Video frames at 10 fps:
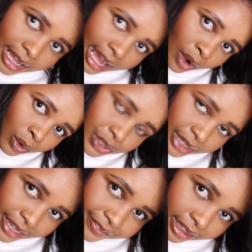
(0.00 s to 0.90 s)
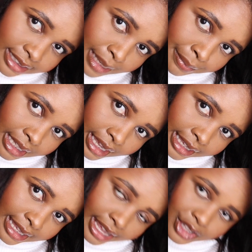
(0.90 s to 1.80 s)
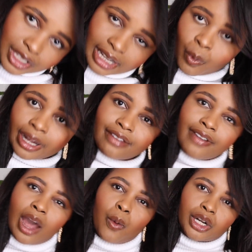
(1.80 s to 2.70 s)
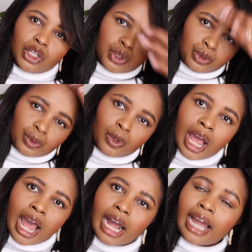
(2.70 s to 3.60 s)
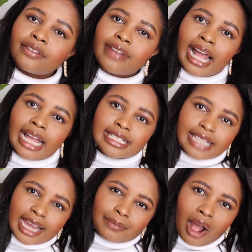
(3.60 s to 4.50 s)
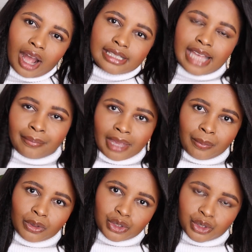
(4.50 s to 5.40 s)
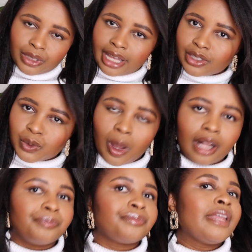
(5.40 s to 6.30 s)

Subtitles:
I also left out some hair here so that whenever I want to do kind of like a side part, I'm able to do that as well.